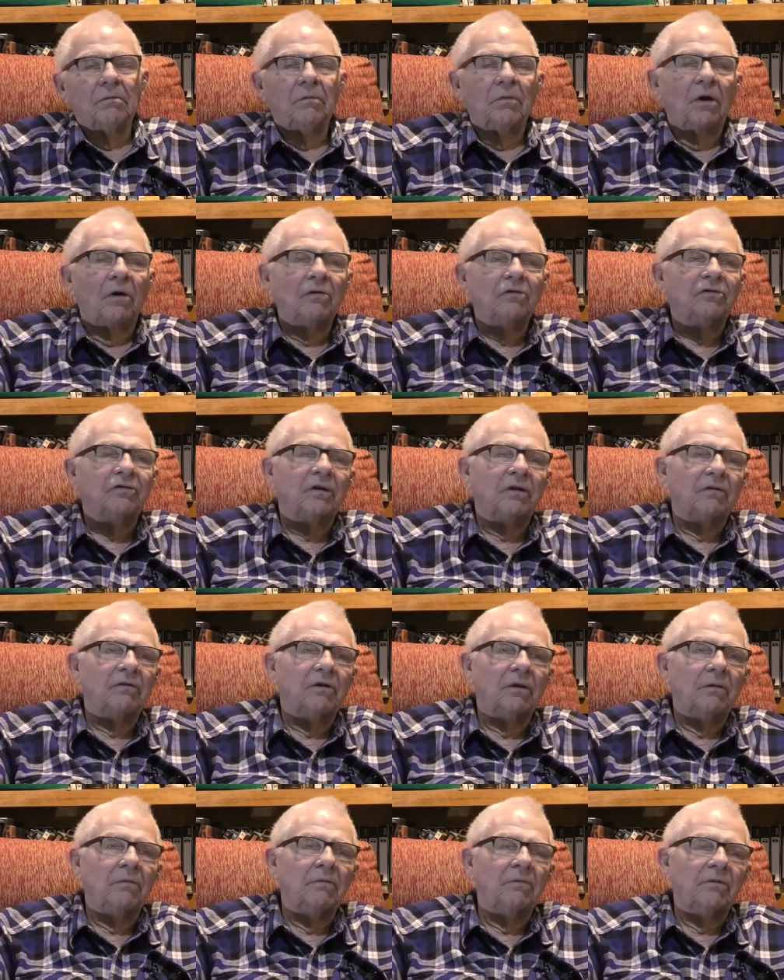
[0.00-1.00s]
Most of
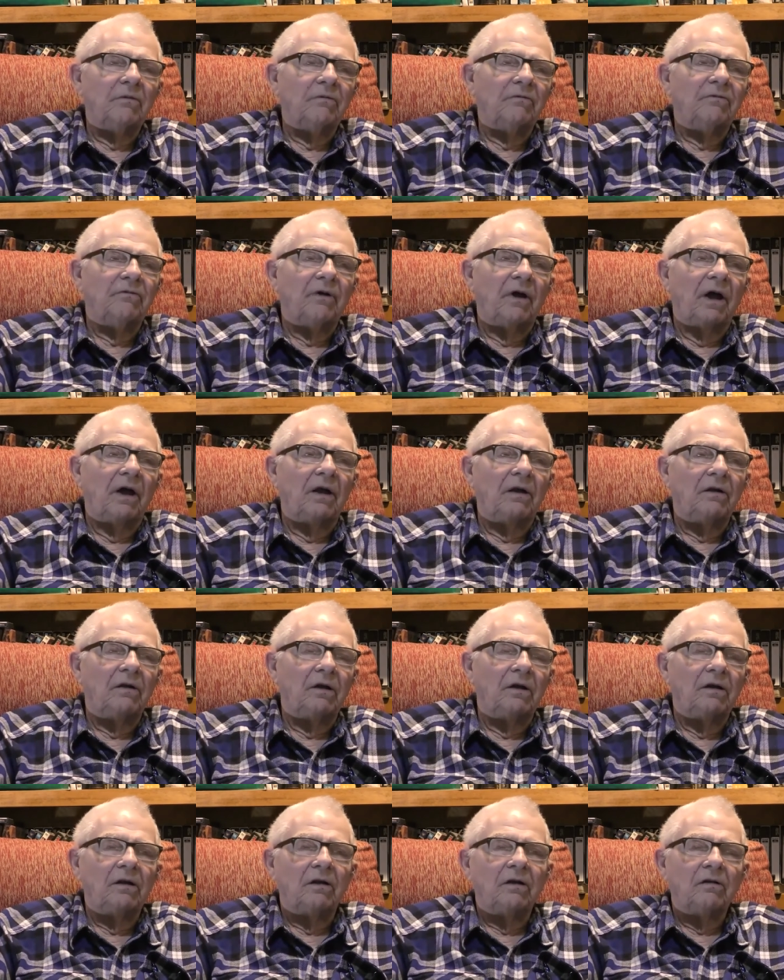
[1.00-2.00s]
them find
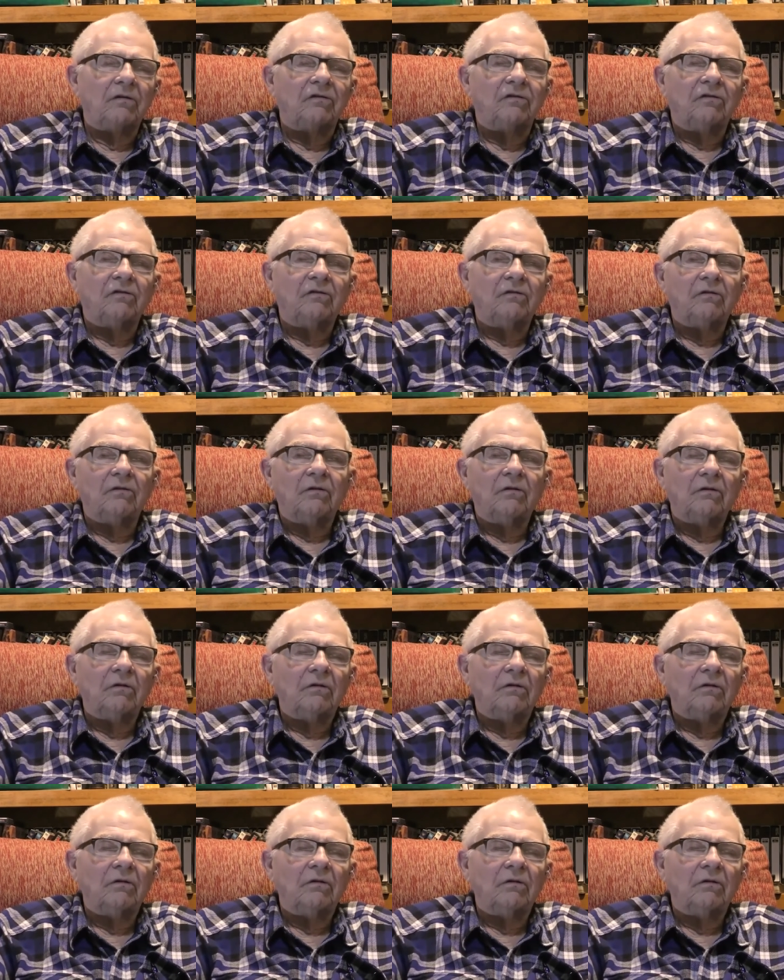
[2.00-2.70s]
that it's